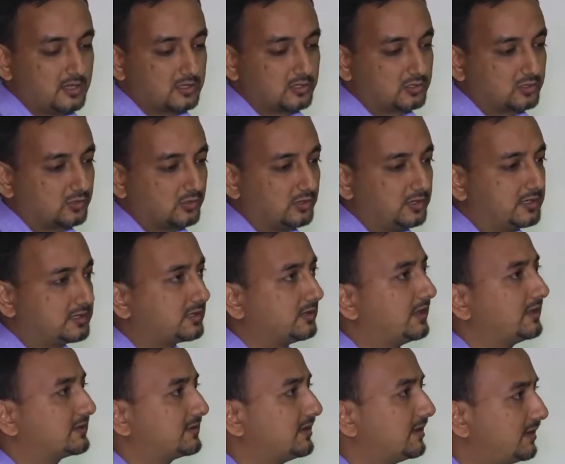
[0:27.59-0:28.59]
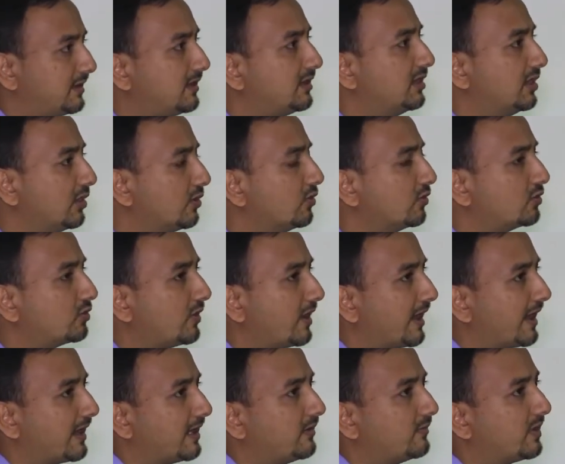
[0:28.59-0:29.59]
So there's nothing new to
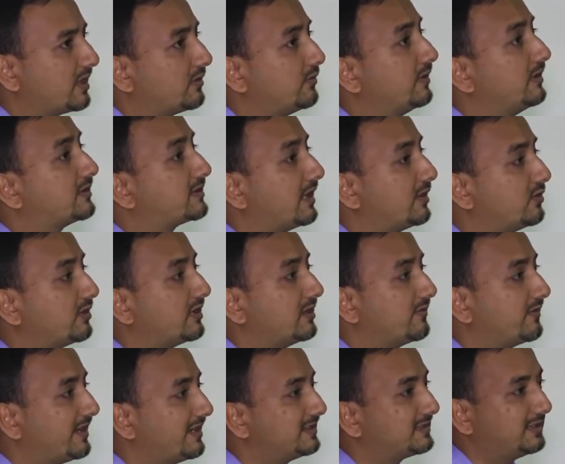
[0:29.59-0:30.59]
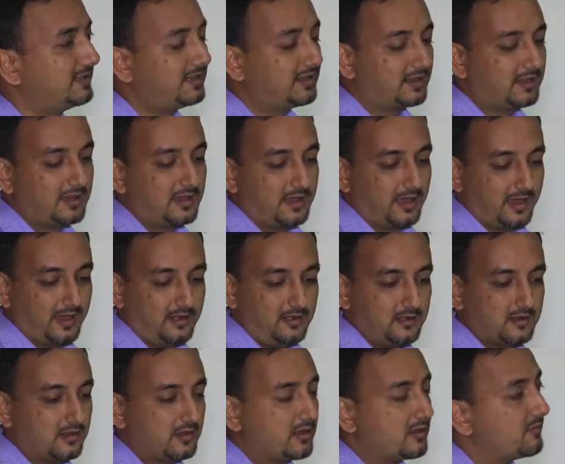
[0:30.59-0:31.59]
add, but we'll try to revise it and
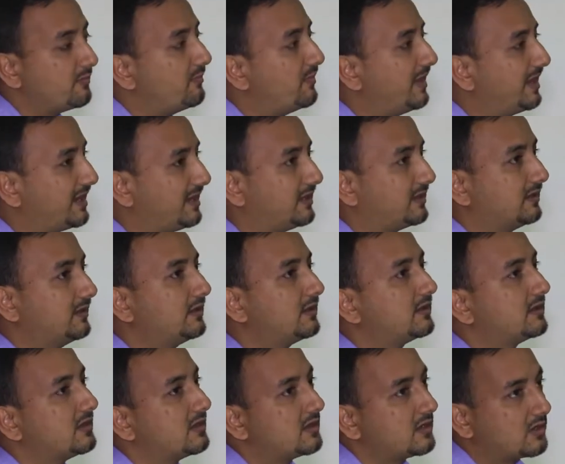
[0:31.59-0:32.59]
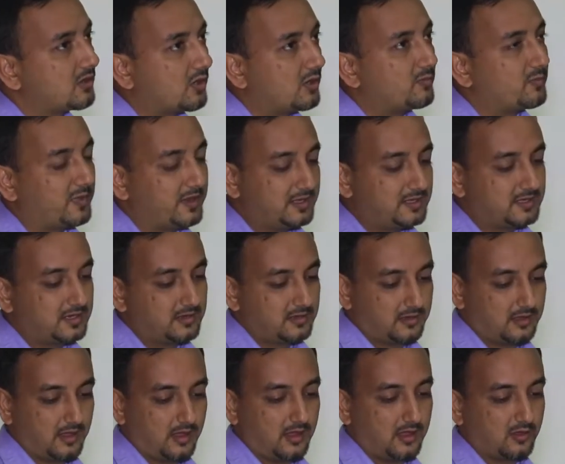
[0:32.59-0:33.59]
make it a complete,
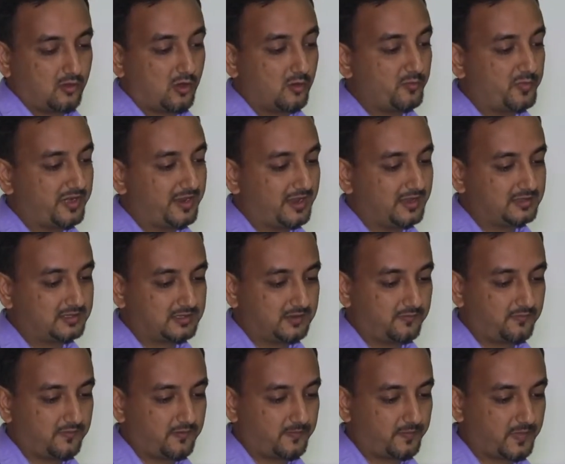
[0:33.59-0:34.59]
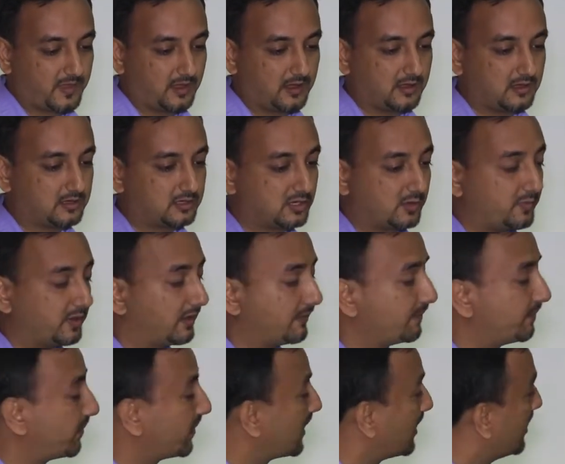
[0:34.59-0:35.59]
comprehensive topic.
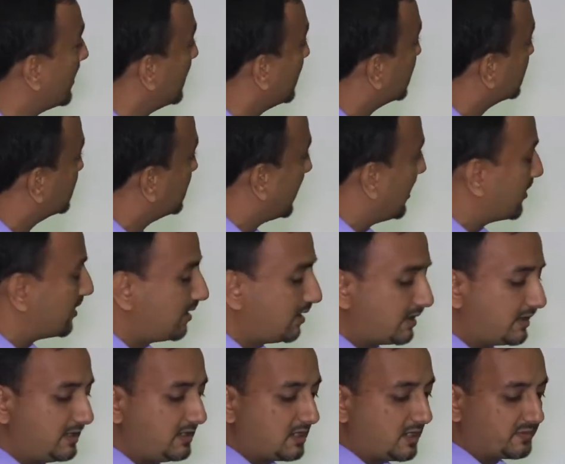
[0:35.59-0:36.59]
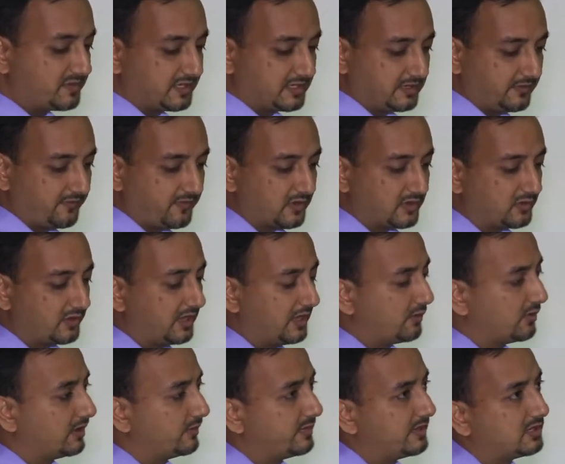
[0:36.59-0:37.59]
So our learning objective for today
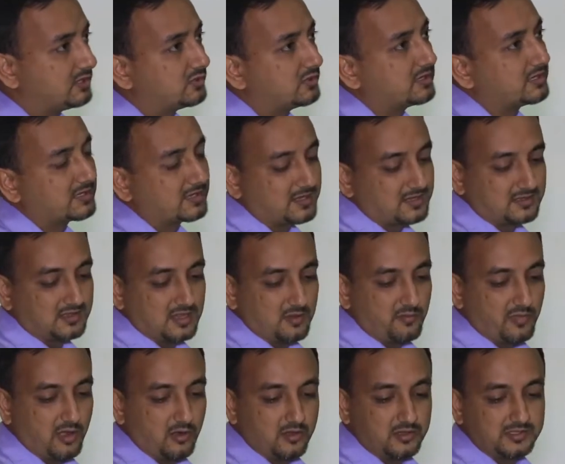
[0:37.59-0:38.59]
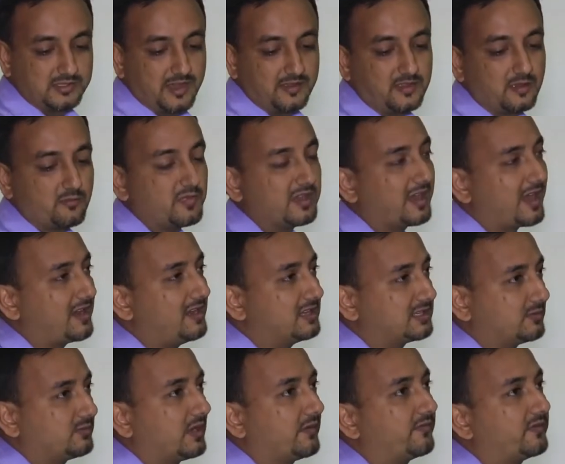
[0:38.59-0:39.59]
will be to discuss the embryology and the
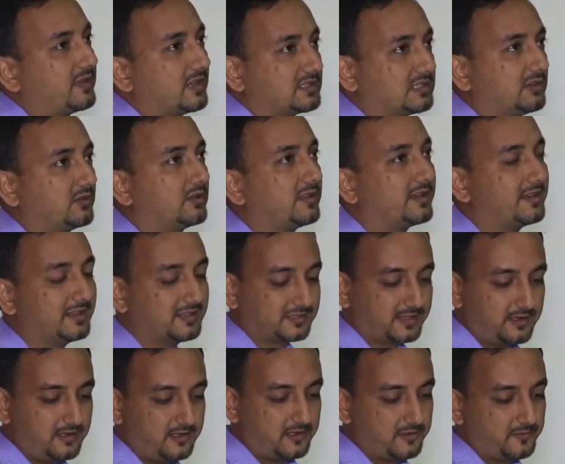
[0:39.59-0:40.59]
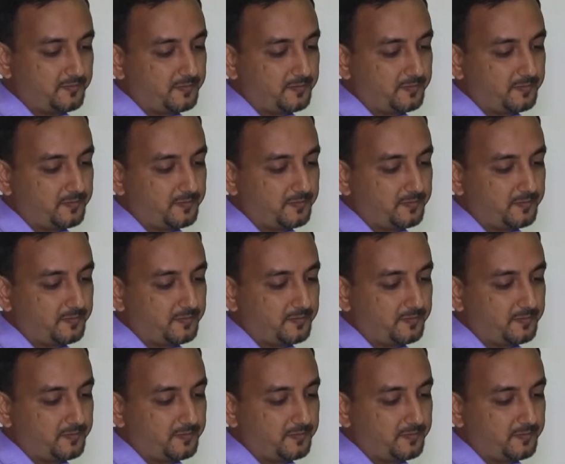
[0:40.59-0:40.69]
mechanism of testicular descent.